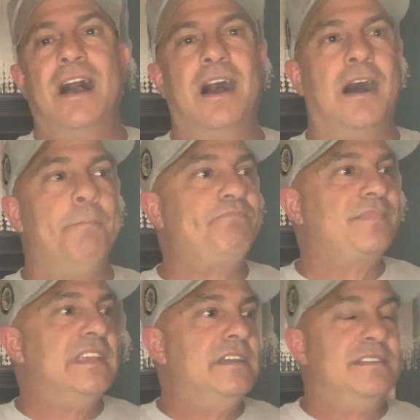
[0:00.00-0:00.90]

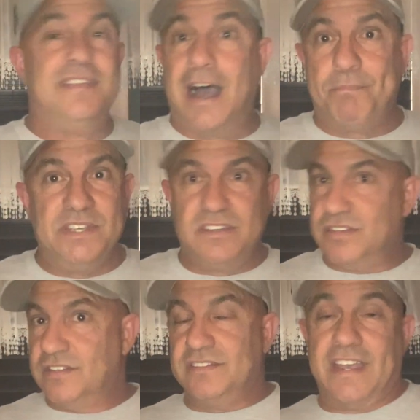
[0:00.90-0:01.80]
Not
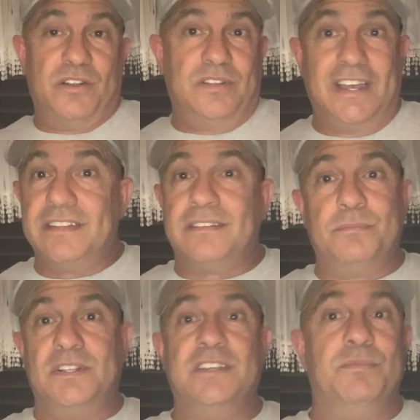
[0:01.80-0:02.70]
because I don't like to,
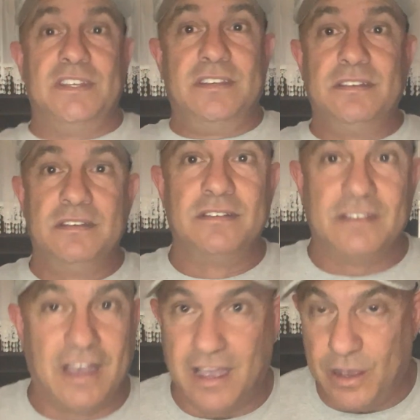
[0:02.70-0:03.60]
believe me,
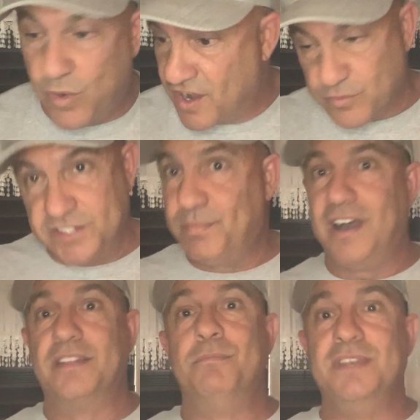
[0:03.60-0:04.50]
I want to
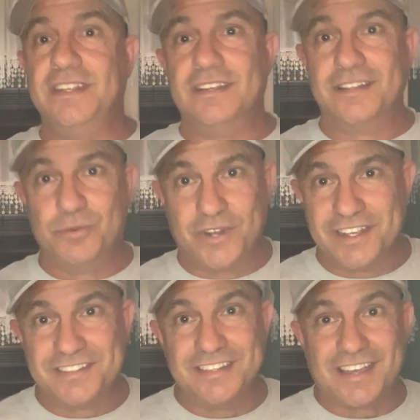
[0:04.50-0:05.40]
respond immediately when I
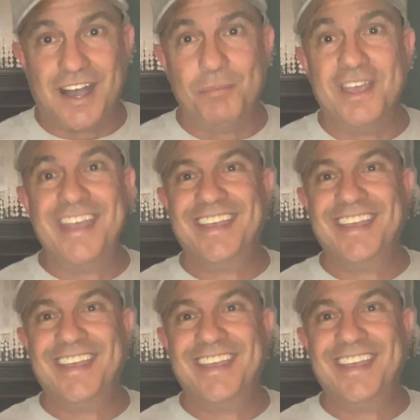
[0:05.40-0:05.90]
see a comment,